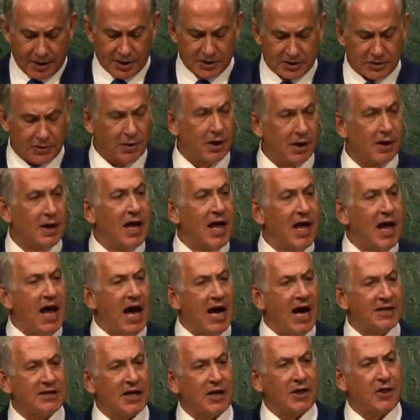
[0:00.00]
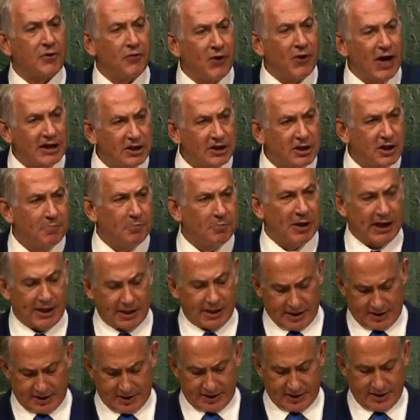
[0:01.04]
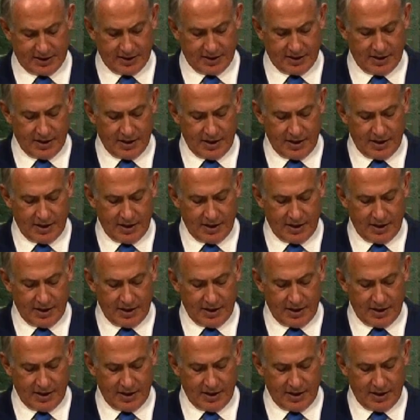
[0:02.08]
Israel as a threat to peace